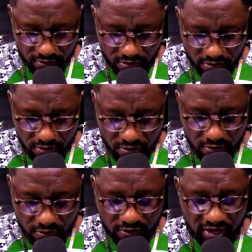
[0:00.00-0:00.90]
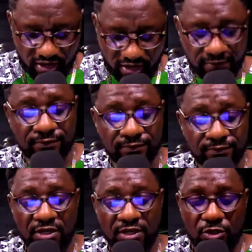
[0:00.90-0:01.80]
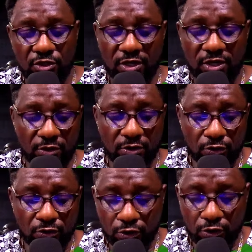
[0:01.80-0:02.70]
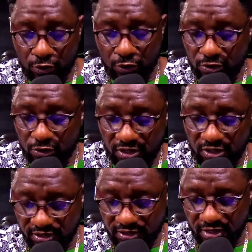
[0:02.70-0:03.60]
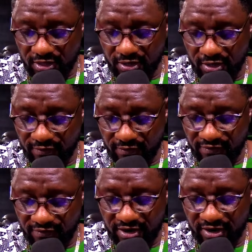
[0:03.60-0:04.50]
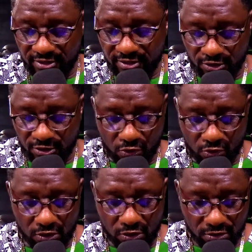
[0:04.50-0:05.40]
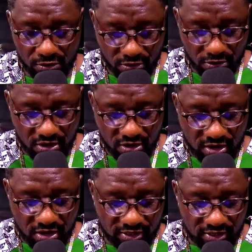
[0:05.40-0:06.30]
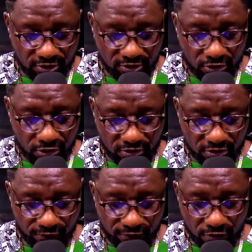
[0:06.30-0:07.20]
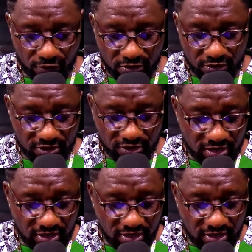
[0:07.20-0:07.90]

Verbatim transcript: Okay, so what I want to show to us today is very small, and it's just for $100.